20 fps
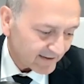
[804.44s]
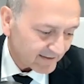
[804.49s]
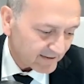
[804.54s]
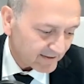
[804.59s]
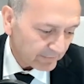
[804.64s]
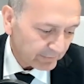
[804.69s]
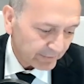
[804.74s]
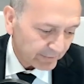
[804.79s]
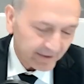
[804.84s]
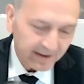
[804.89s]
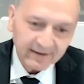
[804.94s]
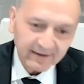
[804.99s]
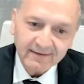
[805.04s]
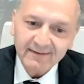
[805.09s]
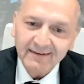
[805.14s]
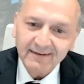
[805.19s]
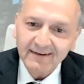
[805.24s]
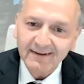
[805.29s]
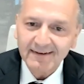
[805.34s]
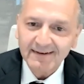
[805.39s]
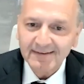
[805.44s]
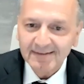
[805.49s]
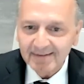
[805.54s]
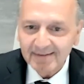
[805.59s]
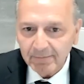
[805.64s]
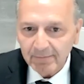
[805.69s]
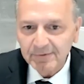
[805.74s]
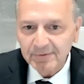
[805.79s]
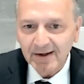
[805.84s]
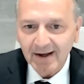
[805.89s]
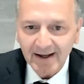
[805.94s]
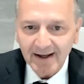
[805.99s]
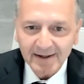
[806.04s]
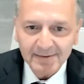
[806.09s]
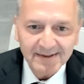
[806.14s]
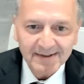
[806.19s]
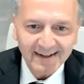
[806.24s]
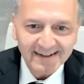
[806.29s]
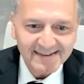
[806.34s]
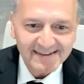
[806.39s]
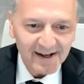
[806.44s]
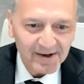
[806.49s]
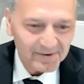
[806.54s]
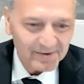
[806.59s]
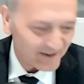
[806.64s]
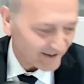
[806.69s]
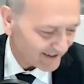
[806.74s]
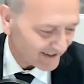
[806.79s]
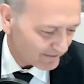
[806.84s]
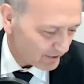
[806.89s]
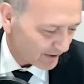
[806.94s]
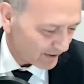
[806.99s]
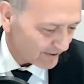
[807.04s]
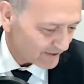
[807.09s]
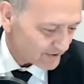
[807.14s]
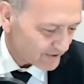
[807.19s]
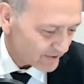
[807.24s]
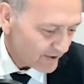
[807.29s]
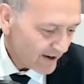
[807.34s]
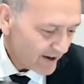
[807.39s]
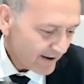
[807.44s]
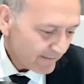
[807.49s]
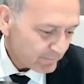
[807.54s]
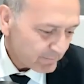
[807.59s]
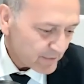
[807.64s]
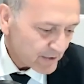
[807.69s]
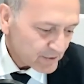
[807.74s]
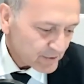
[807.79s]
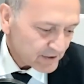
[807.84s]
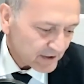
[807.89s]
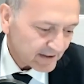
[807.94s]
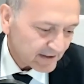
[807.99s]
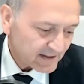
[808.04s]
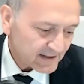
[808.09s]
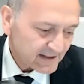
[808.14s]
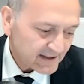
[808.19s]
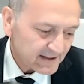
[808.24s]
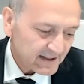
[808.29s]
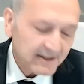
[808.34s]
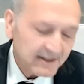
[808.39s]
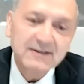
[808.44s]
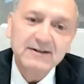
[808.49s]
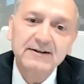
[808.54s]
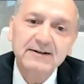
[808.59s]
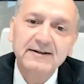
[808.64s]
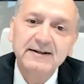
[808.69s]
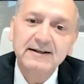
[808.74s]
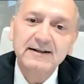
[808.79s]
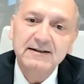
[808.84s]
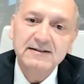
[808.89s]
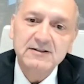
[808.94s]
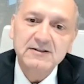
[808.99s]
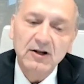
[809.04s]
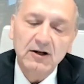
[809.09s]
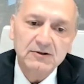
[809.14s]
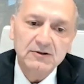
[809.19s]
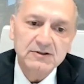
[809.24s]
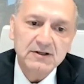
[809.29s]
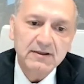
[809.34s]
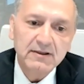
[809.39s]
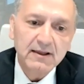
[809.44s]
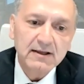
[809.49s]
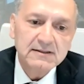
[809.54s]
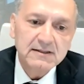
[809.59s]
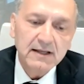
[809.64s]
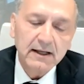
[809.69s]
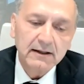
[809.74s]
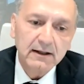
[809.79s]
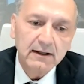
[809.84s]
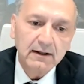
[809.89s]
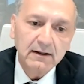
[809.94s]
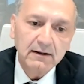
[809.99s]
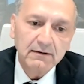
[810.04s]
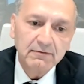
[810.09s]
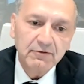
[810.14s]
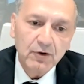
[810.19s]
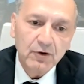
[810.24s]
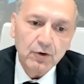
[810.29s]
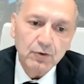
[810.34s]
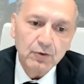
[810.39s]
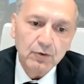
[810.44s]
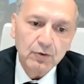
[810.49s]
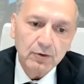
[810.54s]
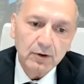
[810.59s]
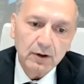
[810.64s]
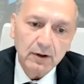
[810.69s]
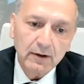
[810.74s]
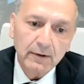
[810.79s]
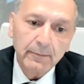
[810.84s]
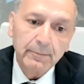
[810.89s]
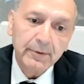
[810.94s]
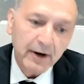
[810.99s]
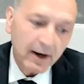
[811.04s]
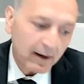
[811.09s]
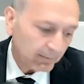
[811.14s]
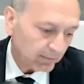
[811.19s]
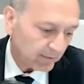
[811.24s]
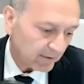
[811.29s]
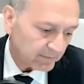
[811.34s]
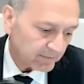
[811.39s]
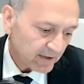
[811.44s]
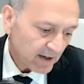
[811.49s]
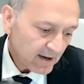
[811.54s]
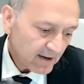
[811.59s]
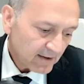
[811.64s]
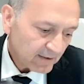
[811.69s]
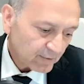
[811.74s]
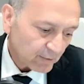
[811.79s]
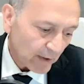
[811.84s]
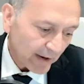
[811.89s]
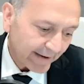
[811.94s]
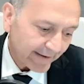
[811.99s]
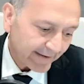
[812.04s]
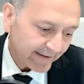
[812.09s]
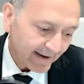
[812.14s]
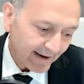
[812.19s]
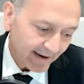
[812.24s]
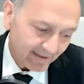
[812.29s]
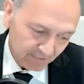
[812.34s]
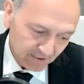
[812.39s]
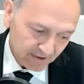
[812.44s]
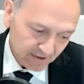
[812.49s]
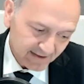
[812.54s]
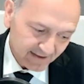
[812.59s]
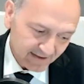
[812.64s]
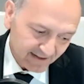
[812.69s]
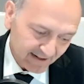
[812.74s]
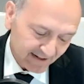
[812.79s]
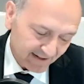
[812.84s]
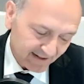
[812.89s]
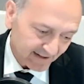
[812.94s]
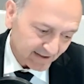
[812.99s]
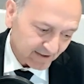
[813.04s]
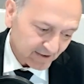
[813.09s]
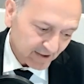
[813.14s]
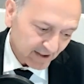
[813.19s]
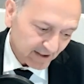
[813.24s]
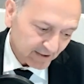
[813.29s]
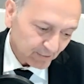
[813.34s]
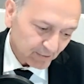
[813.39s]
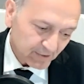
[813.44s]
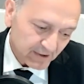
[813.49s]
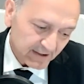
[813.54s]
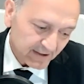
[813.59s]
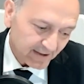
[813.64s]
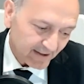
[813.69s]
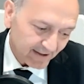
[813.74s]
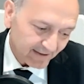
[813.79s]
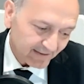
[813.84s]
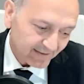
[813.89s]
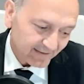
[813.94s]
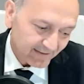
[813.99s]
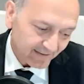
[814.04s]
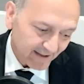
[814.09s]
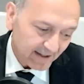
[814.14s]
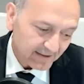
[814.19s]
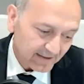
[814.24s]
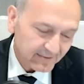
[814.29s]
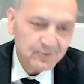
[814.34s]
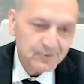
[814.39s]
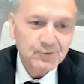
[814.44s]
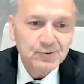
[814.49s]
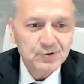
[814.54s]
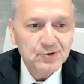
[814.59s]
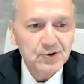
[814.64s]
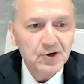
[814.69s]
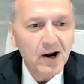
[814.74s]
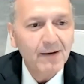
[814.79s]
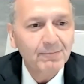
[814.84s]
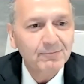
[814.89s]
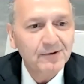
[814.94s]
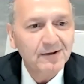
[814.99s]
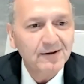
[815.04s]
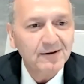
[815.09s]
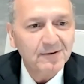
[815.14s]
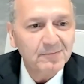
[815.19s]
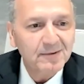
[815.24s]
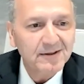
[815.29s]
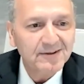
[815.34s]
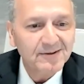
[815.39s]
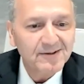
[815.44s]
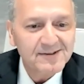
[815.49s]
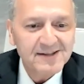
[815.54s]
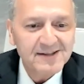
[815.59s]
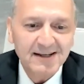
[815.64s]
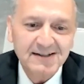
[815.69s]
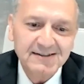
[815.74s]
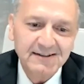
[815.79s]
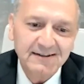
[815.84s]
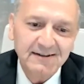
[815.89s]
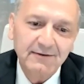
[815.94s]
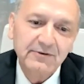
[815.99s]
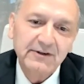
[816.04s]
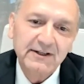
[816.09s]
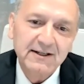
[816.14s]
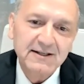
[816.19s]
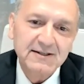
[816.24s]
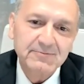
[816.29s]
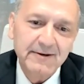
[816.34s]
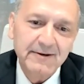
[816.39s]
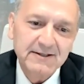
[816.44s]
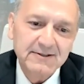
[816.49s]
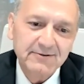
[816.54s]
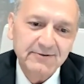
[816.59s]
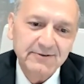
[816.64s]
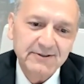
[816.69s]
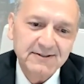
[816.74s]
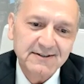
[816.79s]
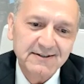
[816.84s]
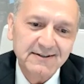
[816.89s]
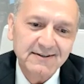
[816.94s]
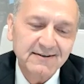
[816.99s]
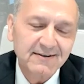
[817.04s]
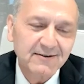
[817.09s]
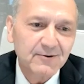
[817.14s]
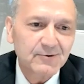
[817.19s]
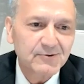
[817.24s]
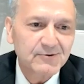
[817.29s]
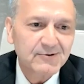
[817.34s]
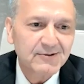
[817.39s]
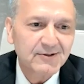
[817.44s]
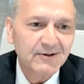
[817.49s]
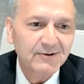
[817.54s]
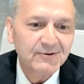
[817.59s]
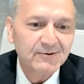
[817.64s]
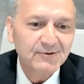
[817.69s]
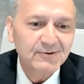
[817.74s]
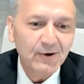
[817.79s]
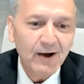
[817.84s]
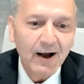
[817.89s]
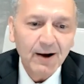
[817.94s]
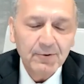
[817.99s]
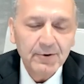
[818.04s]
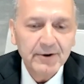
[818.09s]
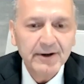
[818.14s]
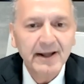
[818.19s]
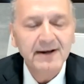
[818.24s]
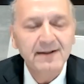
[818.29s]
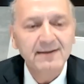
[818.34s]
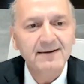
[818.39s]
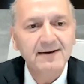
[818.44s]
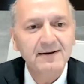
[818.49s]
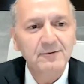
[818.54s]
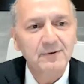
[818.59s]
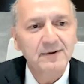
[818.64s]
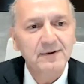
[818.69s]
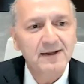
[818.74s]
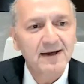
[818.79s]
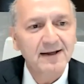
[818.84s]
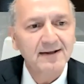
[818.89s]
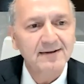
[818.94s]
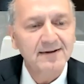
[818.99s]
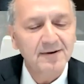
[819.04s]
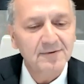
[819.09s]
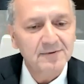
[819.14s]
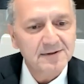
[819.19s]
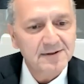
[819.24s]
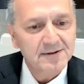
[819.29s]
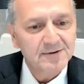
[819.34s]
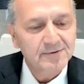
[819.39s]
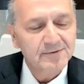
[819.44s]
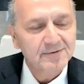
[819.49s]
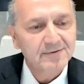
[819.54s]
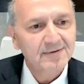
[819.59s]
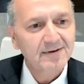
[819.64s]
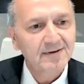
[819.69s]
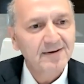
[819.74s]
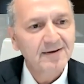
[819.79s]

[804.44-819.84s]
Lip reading: different subtypes, as now the WHO, mucinous, signet ring histology, things that can give you problems. So I was intrigued to see that you dropped a little bit on sensitivity and specificity in those. So how we're going to deal with that down the road?